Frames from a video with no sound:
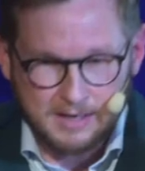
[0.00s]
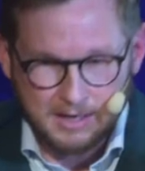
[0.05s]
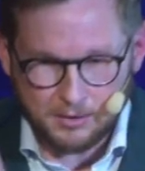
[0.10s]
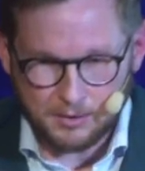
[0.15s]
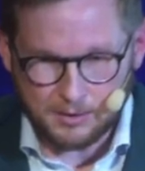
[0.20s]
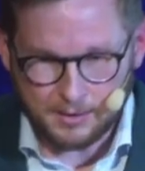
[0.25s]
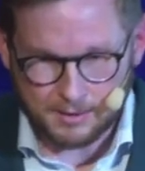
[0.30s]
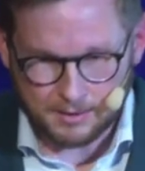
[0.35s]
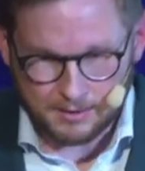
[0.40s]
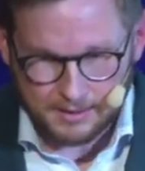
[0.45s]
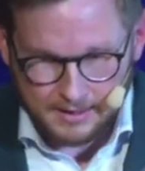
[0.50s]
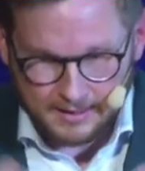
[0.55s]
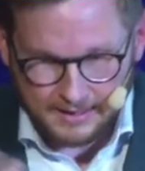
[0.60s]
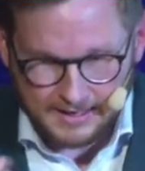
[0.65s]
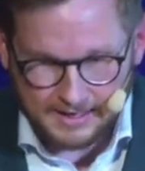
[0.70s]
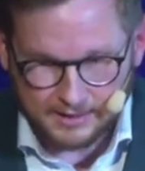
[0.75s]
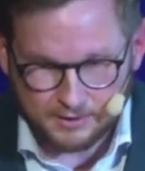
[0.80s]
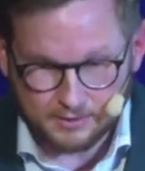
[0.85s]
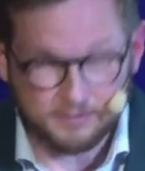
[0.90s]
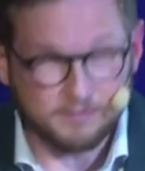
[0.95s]
our
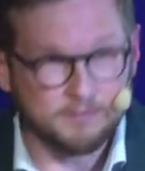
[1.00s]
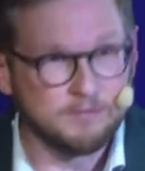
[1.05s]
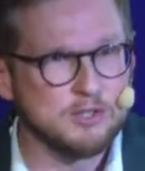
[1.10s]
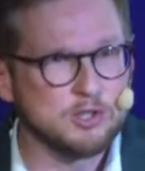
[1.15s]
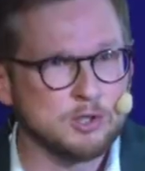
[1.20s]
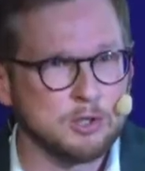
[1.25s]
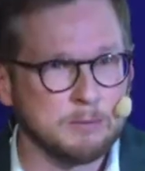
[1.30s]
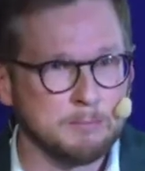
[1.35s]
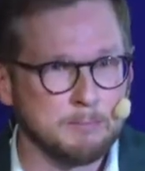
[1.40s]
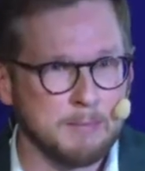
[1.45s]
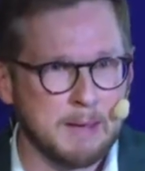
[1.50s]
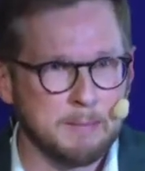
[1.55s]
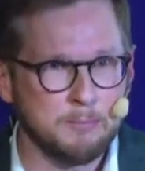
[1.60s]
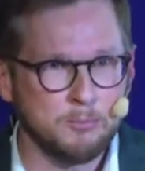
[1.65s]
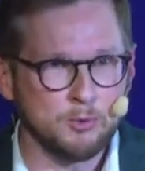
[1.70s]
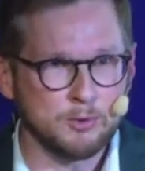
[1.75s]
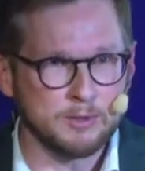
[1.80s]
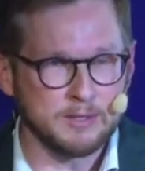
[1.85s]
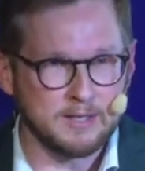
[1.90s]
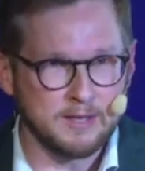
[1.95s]
kind of visual
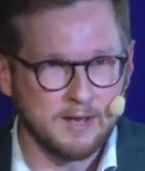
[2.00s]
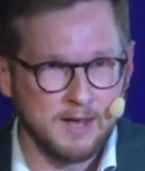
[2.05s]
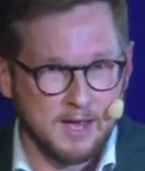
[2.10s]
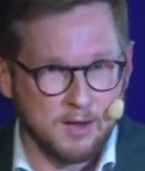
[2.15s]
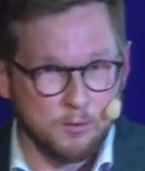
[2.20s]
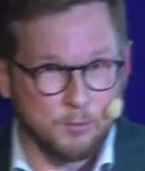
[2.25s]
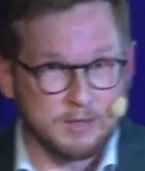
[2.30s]
memory,